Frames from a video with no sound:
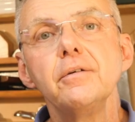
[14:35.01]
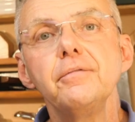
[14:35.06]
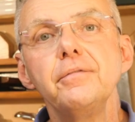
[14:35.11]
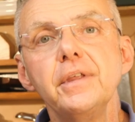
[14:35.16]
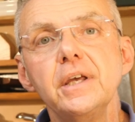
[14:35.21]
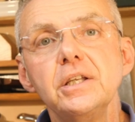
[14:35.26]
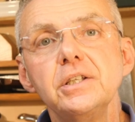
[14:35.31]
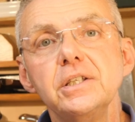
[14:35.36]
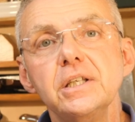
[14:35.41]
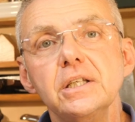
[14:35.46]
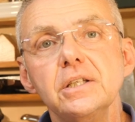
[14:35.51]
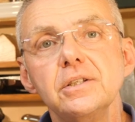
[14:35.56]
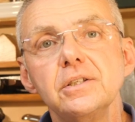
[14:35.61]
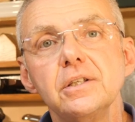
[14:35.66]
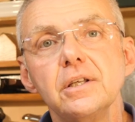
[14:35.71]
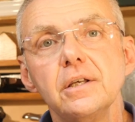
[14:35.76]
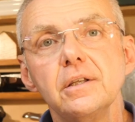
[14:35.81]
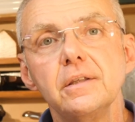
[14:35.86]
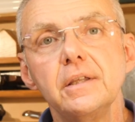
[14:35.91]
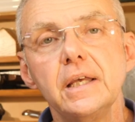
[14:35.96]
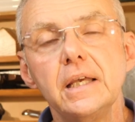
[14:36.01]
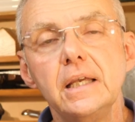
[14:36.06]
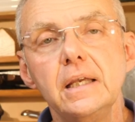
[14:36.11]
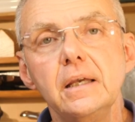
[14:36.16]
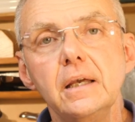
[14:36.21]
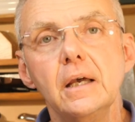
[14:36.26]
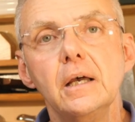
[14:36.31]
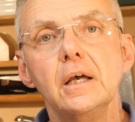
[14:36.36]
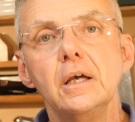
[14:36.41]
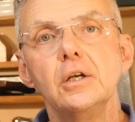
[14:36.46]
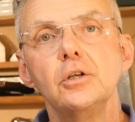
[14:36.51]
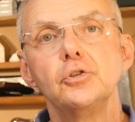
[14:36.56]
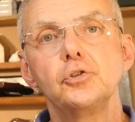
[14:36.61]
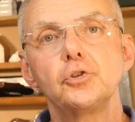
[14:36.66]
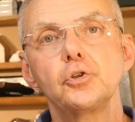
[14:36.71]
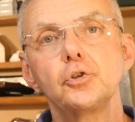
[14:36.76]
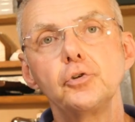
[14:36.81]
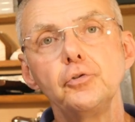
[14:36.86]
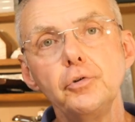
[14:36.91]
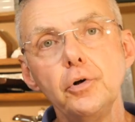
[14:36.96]
of this is that the
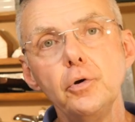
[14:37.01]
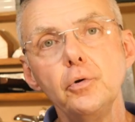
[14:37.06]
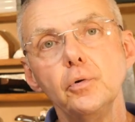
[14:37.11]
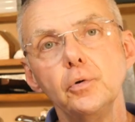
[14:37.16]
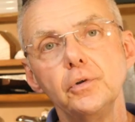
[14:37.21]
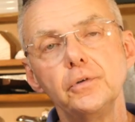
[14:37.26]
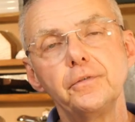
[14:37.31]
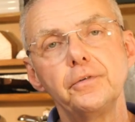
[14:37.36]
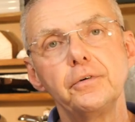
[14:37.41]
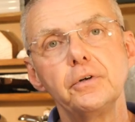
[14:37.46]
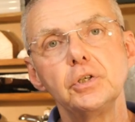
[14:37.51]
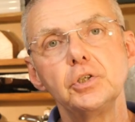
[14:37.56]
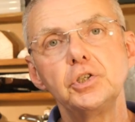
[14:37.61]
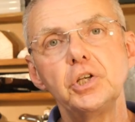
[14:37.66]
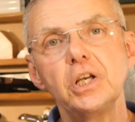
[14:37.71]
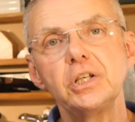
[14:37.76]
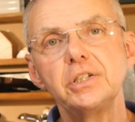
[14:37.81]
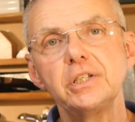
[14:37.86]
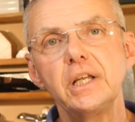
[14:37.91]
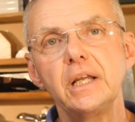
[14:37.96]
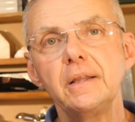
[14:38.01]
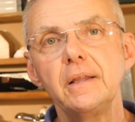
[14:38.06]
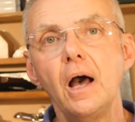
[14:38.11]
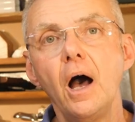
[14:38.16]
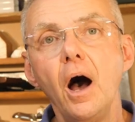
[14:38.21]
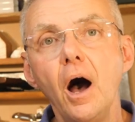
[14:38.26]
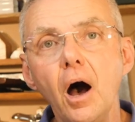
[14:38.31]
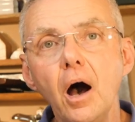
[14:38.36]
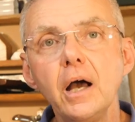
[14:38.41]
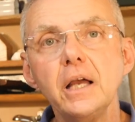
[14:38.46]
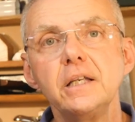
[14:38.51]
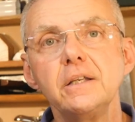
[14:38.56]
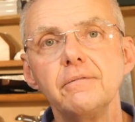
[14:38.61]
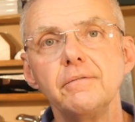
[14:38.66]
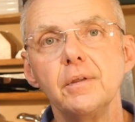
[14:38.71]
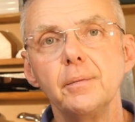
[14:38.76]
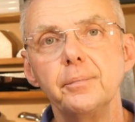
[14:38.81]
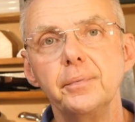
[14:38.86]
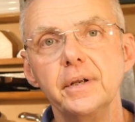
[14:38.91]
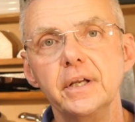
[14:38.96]
screws for adjusting the height of
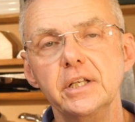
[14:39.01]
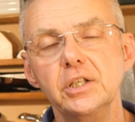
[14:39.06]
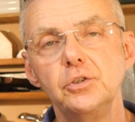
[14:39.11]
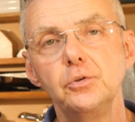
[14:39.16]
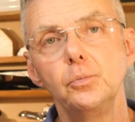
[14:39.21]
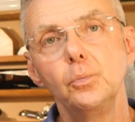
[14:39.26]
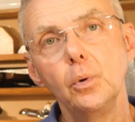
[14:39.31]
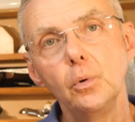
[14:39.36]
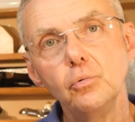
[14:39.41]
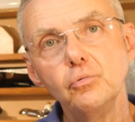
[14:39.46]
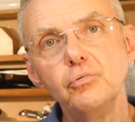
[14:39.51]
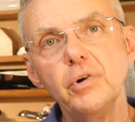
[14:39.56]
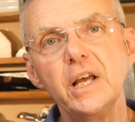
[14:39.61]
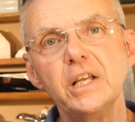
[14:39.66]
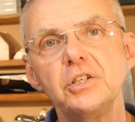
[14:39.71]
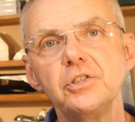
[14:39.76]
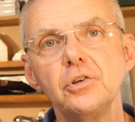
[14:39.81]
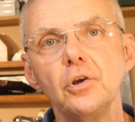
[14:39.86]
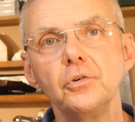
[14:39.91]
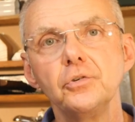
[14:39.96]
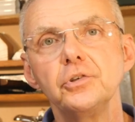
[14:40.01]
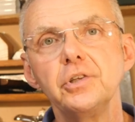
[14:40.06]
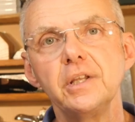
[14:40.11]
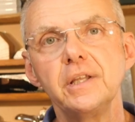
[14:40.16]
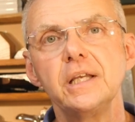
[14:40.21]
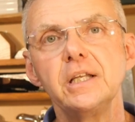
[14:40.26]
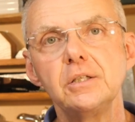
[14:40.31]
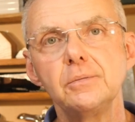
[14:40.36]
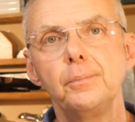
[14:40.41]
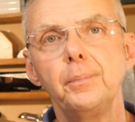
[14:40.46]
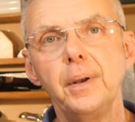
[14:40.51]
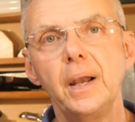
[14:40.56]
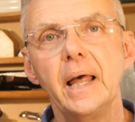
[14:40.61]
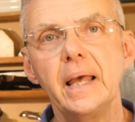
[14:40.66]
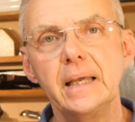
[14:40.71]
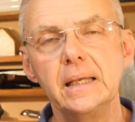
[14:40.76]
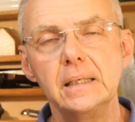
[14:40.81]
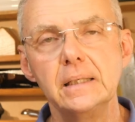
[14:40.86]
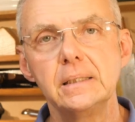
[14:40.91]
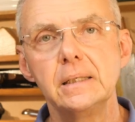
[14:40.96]
the bridge will rest onto this
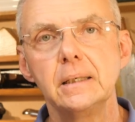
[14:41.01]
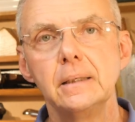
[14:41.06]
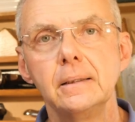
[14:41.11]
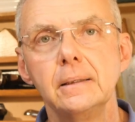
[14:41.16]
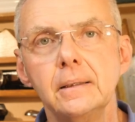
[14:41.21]
plate.